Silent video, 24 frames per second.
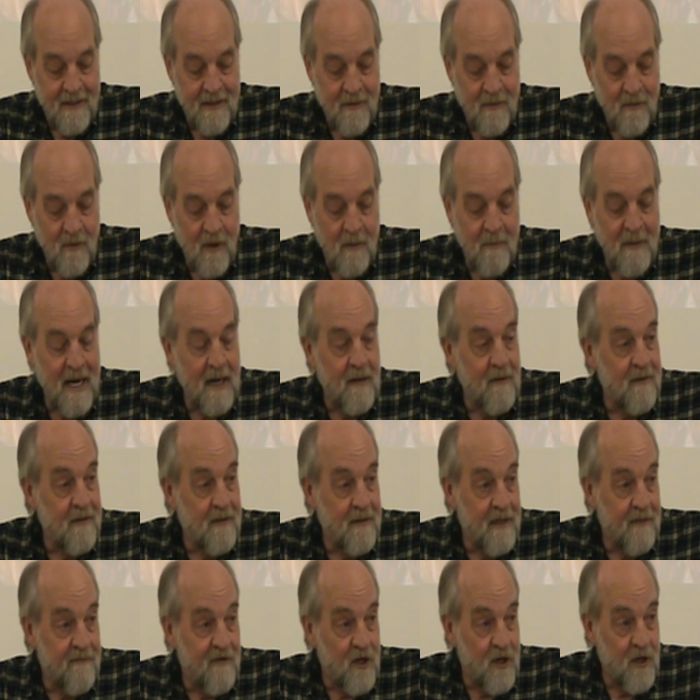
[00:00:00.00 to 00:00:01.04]
What about
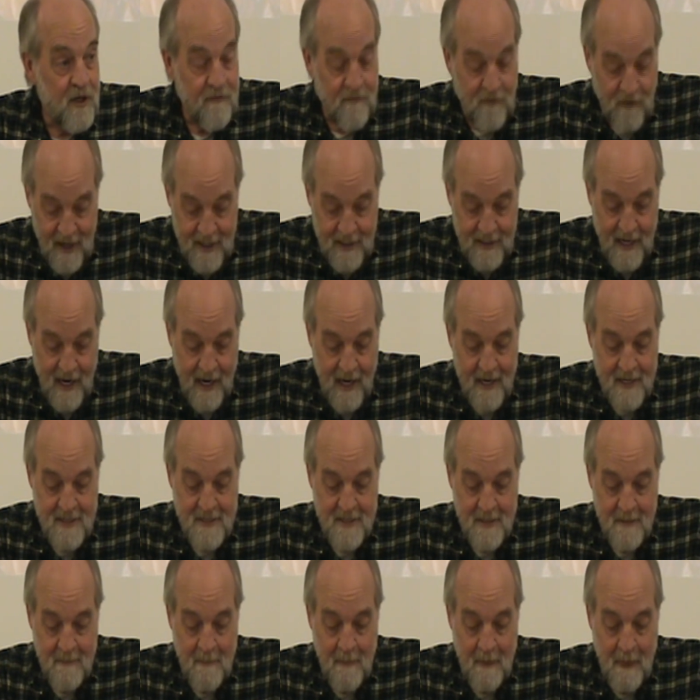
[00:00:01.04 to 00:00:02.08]
if a good friend dies
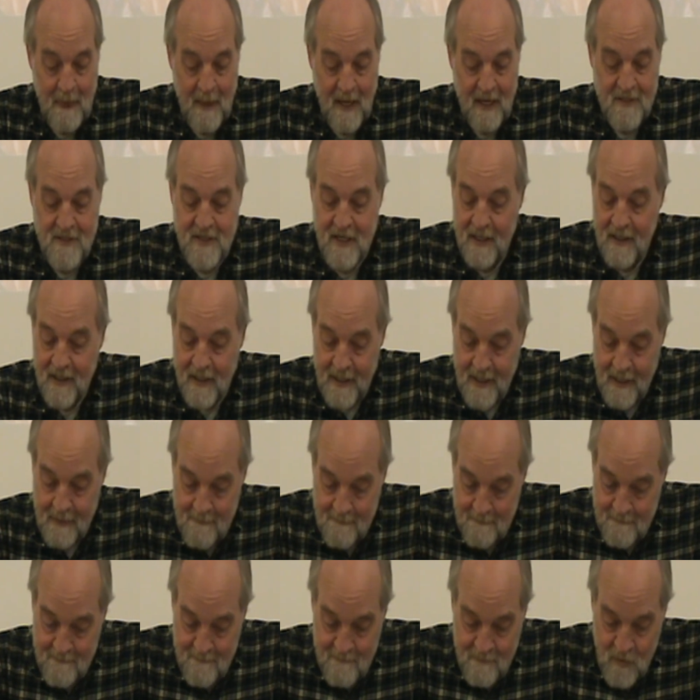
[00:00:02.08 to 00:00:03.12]
and suddenly
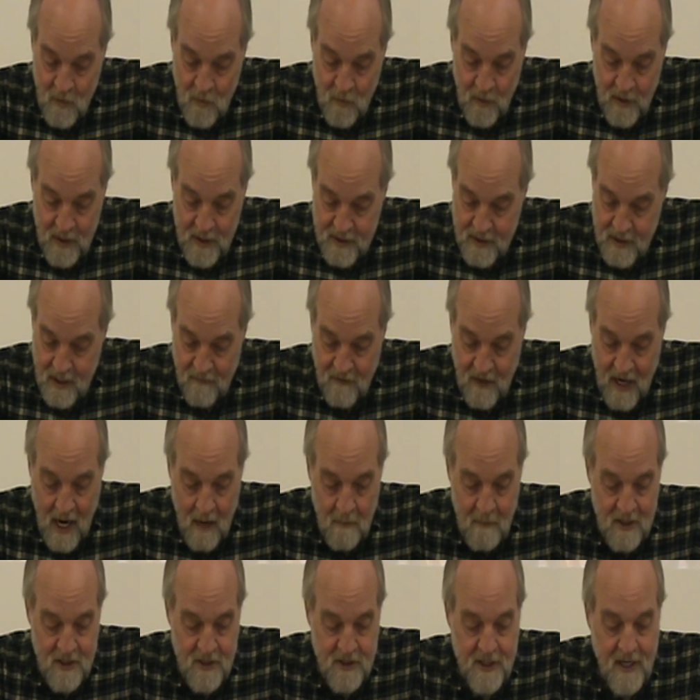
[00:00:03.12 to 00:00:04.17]
we discover how
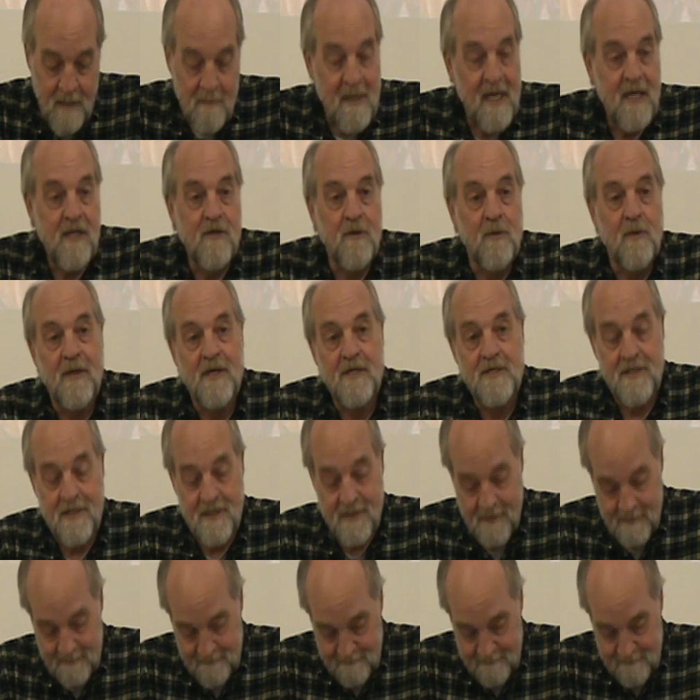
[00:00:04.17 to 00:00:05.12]
much they mean to us?